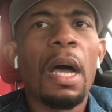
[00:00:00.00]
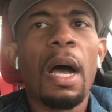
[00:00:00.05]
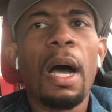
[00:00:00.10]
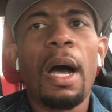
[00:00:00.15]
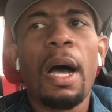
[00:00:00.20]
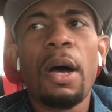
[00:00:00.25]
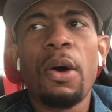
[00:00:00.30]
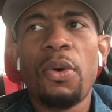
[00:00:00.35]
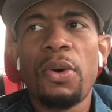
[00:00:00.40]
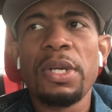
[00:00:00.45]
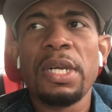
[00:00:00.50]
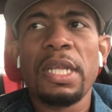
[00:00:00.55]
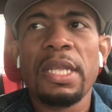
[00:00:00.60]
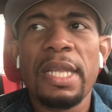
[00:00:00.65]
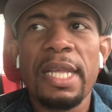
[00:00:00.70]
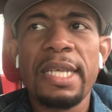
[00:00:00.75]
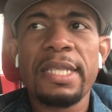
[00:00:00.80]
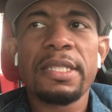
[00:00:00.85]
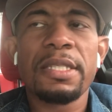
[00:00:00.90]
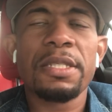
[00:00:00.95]
on the
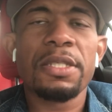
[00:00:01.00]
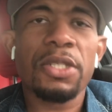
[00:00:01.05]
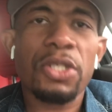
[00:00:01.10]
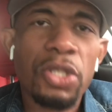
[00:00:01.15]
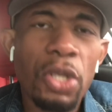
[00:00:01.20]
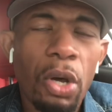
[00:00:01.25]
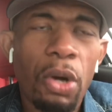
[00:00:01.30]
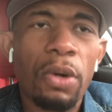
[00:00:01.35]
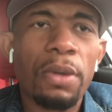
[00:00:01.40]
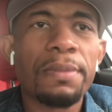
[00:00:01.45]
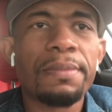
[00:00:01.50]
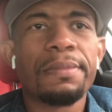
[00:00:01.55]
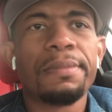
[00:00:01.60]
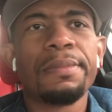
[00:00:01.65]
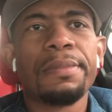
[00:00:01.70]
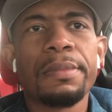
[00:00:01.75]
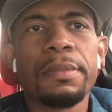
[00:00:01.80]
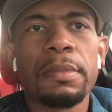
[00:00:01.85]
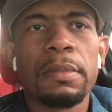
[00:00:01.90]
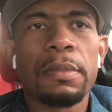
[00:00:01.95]
list. So
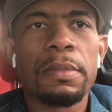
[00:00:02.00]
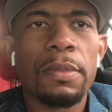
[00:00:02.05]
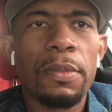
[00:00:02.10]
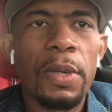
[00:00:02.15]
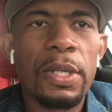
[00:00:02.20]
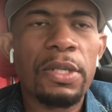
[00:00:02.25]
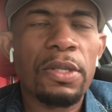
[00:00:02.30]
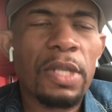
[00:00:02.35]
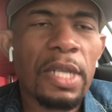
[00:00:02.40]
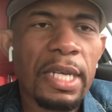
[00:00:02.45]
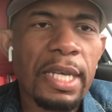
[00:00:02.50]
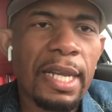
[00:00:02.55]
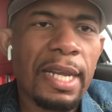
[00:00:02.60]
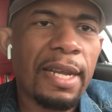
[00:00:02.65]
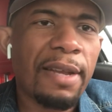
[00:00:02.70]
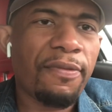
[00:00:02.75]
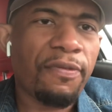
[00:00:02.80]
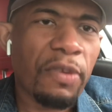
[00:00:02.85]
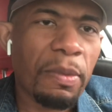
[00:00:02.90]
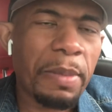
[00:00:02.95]
when you look at
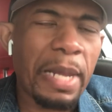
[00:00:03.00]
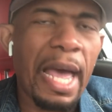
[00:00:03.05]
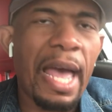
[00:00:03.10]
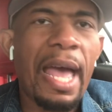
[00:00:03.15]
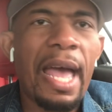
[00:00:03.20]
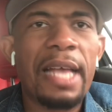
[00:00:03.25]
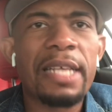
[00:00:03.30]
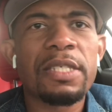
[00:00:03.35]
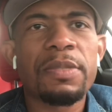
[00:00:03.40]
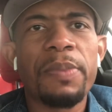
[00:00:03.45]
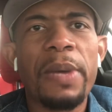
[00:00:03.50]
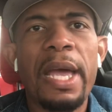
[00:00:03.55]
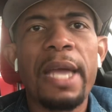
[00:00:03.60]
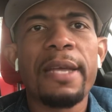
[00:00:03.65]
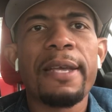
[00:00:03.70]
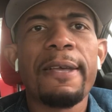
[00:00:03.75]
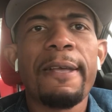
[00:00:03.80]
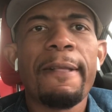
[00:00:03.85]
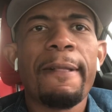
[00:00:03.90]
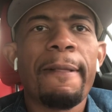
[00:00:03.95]
it from that
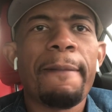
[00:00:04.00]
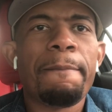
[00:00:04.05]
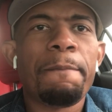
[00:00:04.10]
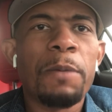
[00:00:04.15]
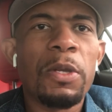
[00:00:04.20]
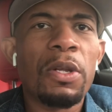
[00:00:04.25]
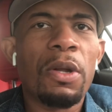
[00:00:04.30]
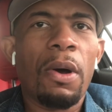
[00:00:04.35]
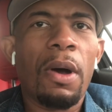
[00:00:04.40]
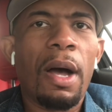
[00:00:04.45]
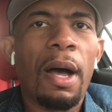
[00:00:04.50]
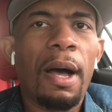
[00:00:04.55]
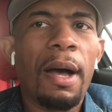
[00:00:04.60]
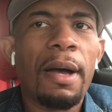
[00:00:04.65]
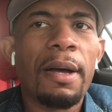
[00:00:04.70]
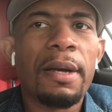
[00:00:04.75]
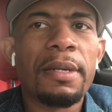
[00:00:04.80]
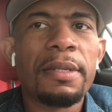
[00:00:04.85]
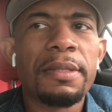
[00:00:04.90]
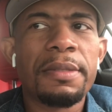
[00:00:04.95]
aspect, you
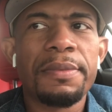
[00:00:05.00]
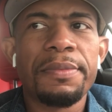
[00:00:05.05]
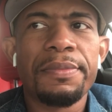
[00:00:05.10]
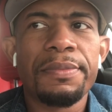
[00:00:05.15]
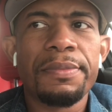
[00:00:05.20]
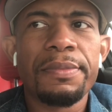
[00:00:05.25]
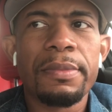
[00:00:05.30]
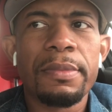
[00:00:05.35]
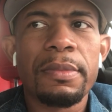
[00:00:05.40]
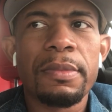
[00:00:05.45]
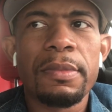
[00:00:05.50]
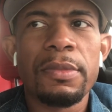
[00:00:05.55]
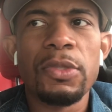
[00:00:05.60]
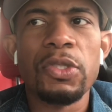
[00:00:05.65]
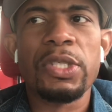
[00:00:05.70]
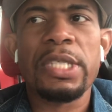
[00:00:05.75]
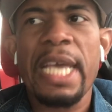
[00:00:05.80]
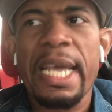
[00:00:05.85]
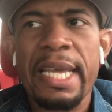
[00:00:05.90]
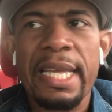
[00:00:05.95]
know,
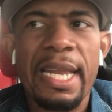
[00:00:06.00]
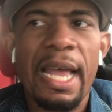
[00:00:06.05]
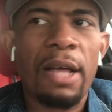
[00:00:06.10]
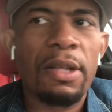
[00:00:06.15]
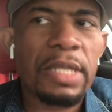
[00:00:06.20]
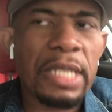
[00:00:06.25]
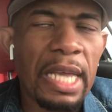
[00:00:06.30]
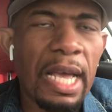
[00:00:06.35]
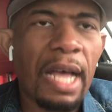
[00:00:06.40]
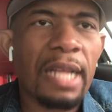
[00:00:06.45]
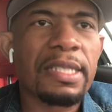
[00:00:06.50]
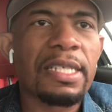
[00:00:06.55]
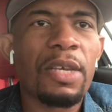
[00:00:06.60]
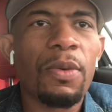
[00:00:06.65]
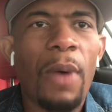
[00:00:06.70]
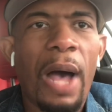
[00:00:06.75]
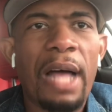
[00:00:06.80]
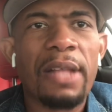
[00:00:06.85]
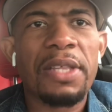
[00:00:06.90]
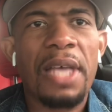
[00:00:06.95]
you're taking out Deontay
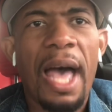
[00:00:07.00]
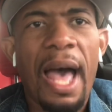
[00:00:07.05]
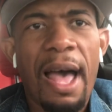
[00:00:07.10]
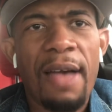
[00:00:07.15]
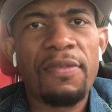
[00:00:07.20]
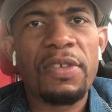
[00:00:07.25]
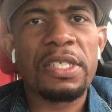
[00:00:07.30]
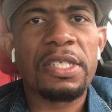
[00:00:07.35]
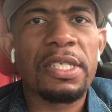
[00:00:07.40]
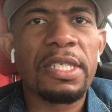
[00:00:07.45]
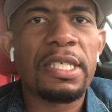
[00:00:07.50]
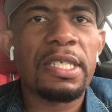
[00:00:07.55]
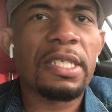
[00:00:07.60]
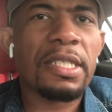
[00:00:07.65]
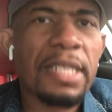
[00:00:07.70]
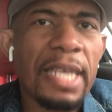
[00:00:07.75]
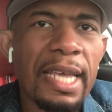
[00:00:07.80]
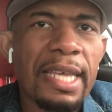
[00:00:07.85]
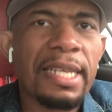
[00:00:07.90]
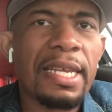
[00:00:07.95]
Wilder, obviously. You're
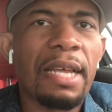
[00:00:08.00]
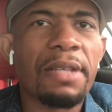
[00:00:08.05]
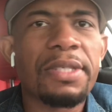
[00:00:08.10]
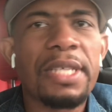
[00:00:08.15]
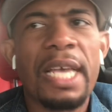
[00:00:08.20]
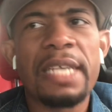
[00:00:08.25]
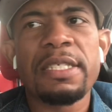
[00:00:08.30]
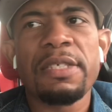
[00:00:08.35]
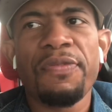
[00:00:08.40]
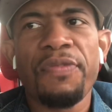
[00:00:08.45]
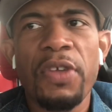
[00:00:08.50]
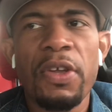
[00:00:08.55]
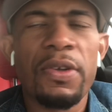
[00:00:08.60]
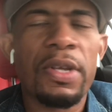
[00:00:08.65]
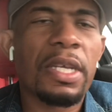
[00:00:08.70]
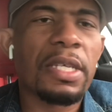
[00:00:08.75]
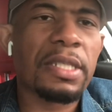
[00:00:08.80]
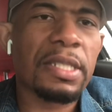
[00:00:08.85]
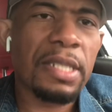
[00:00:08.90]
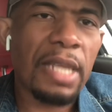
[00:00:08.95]
taking out Tyson Fury
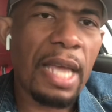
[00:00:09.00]
because